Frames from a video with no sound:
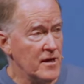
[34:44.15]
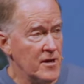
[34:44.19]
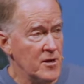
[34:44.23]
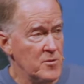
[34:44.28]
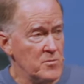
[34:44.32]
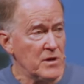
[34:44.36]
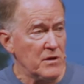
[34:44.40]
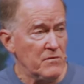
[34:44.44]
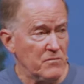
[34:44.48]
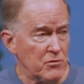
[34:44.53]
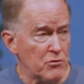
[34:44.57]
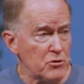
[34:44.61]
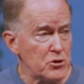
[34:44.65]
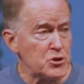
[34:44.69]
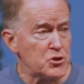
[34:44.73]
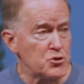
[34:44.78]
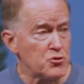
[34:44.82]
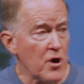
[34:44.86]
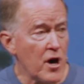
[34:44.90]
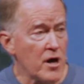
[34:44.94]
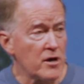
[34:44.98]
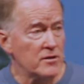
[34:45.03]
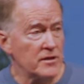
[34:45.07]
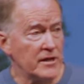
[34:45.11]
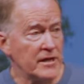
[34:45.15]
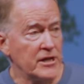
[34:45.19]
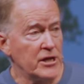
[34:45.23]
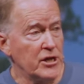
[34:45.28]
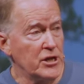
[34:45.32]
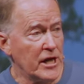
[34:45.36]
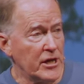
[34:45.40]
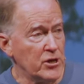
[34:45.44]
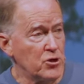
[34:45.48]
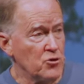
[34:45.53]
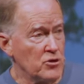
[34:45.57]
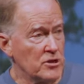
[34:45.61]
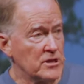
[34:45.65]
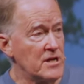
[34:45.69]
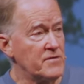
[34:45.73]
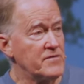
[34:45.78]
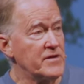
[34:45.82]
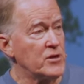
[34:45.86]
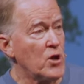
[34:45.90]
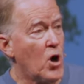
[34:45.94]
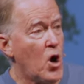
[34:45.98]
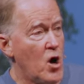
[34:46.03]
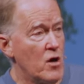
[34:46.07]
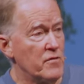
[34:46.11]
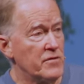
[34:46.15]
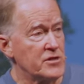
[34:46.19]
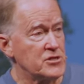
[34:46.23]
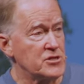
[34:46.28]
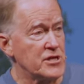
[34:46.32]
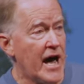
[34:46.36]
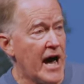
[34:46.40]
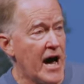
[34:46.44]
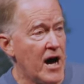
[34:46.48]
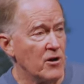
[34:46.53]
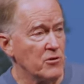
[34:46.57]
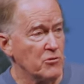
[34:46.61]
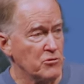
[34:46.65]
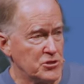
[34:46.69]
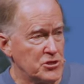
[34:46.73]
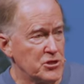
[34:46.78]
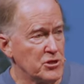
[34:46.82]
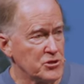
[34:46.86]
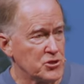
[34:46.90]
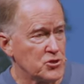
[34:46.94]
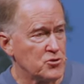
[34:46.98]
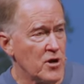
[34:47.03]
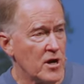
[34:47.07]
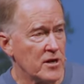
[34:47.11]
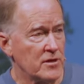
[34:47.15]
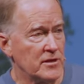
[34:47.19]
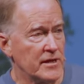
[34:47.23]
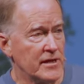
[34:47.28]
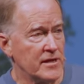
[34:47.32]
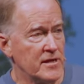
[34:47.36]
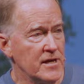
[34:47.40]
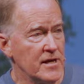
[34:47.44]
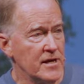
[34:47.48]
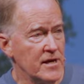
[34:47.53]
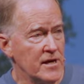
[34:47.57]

If you're struggling and you're living all this out, you're still struggling,